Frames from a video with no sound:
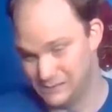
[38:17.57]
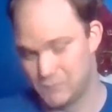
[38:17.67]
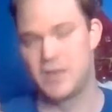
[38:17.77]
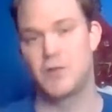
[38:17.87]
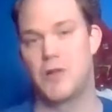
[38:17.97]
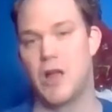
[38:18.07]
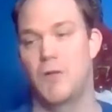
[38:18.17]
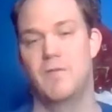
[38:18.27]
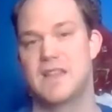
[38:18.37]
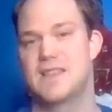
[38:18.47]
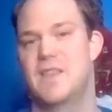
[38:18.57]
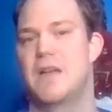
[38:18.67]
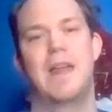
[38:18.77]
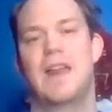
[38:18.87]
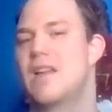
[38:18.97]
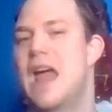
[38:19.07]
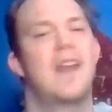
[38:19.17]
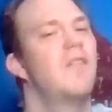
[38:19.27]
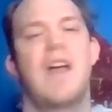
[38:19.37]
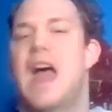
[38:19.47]
when you go and visit them at
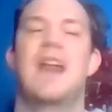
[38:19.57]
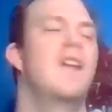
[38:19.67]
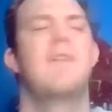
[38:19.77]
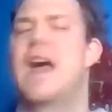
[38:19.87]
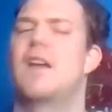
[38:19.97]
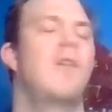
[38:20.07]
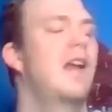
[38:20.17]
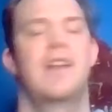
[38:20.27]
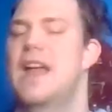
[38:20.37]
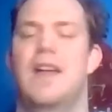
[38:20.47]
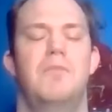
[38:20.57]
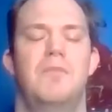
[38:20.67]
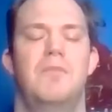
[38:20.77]
an, an event or at a game.